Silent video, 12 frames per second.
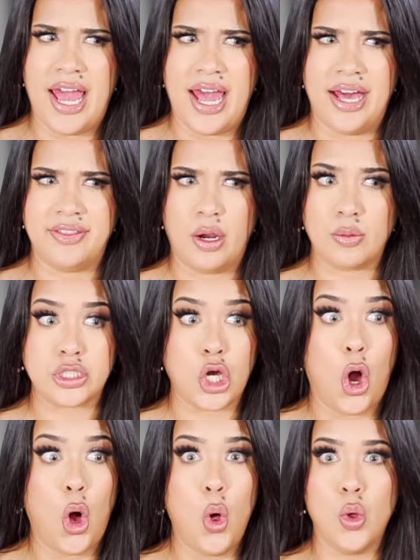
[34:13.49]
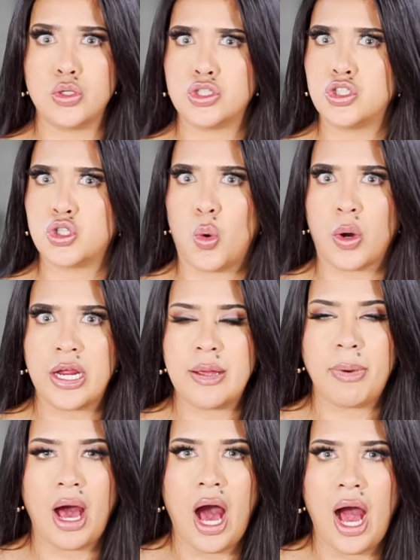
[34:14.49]
And there was a whole story
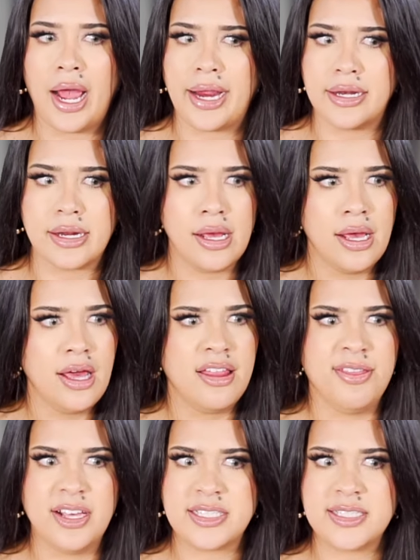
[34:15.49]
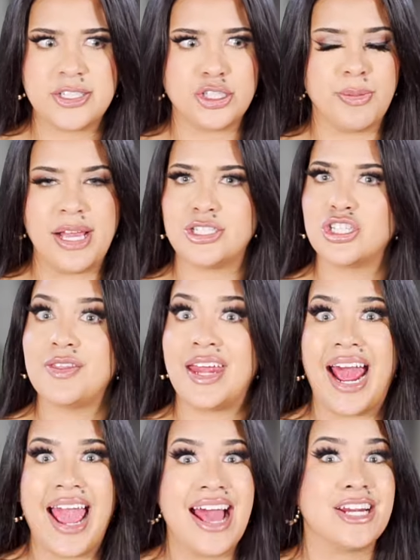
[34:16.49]
behind this situation that
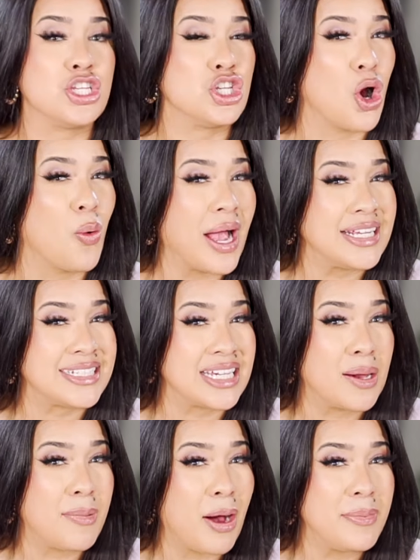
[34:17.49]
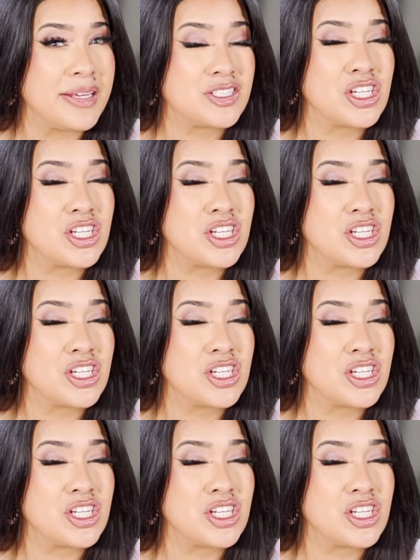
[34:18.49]
I had no idea about, bitch.